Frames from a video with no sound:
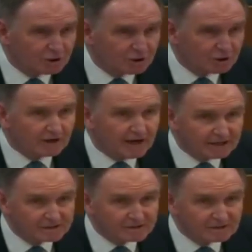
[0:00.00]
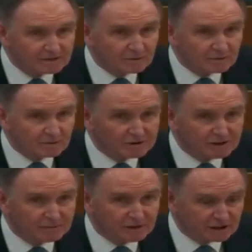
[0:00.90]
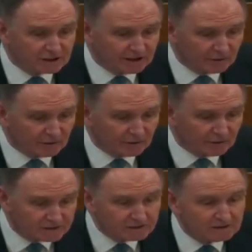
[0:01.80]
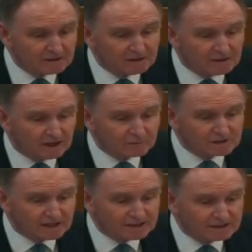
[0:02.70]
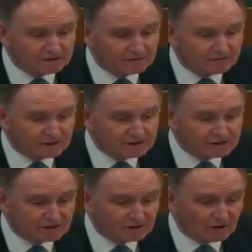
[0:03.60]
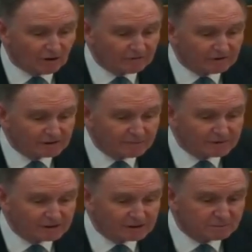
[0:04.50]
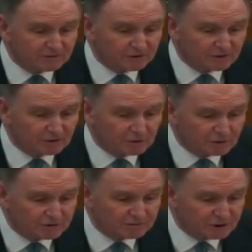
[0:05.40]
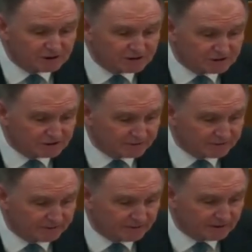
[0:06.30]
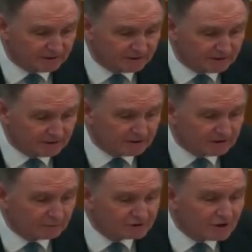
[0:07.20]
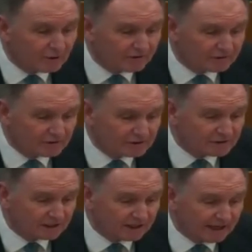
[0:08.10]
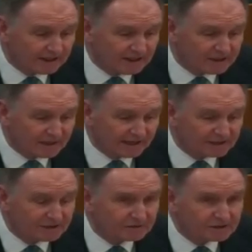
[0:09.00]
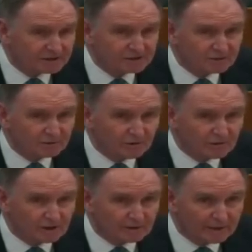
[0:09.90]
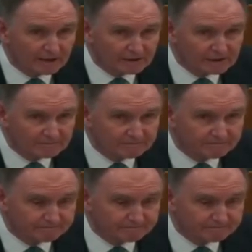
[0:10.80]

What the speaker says: Juror X was immediately arrested and was later convicted of attempting to pervert the course of justice. There was no evidence to connect his activities with the appellants.